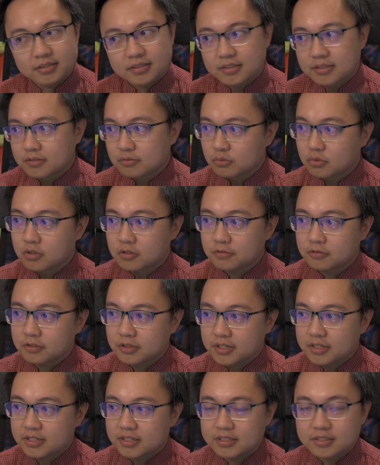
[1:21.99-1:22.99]

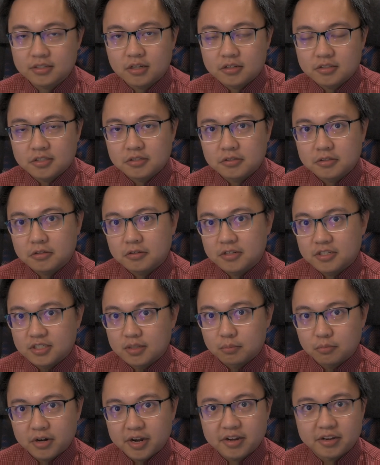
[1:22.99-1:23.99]
Warfarin is also known as the
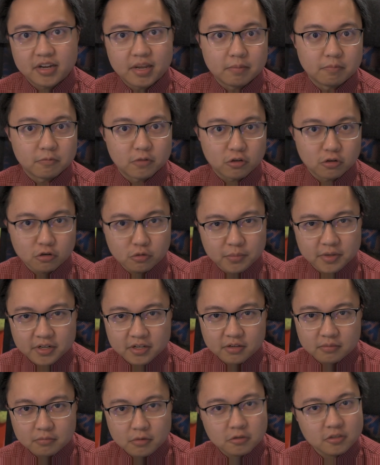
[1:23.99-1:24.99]
brand name
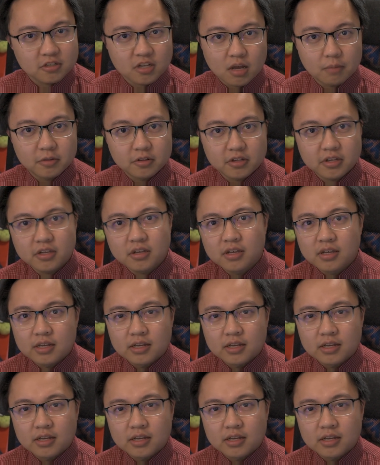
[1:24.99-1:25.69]
Coumadin most commonly.